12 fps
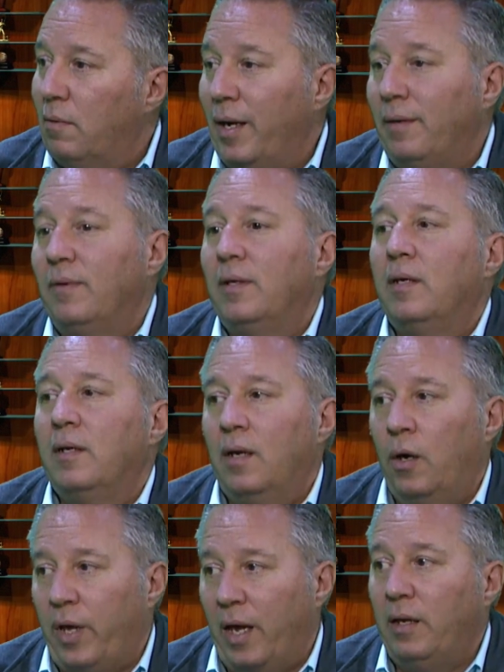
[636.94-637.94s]
Right?
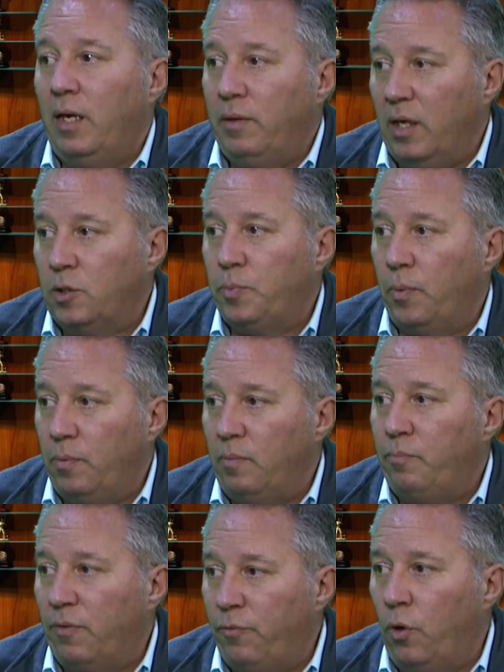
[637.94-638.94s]
Okay, he does
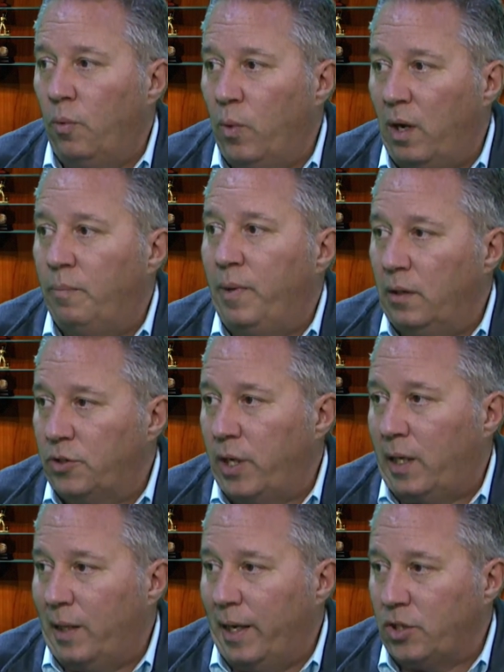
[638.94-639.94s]
perform well,
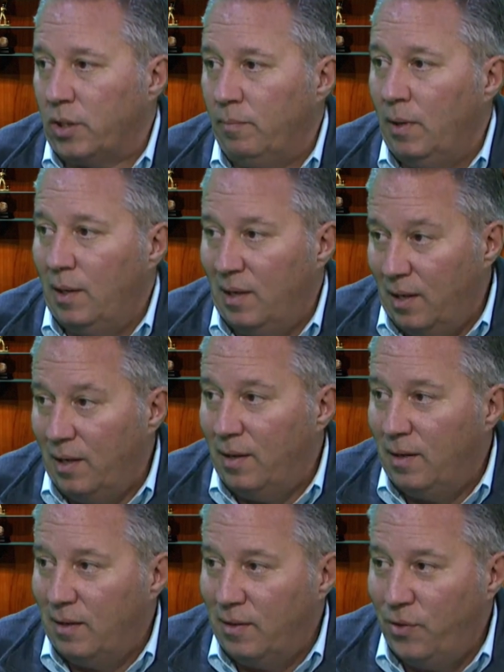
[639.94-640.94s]
Belichick likes him.
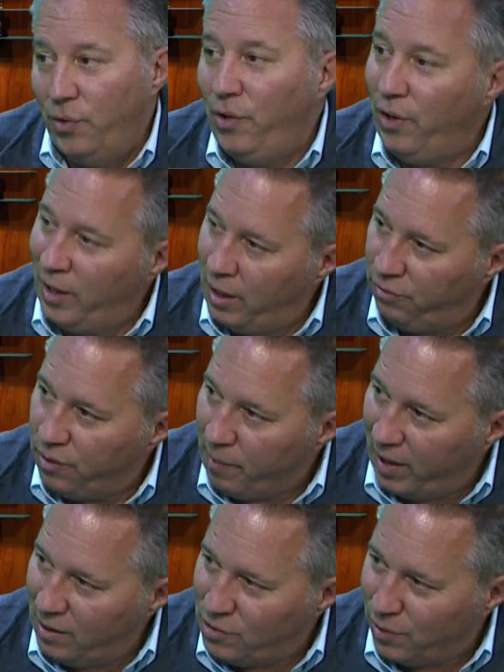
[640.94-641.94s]
Who are you going to give the
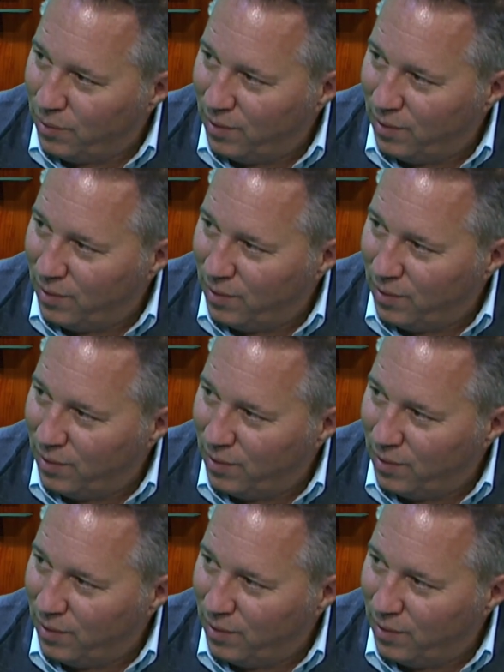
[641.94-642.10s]
money to?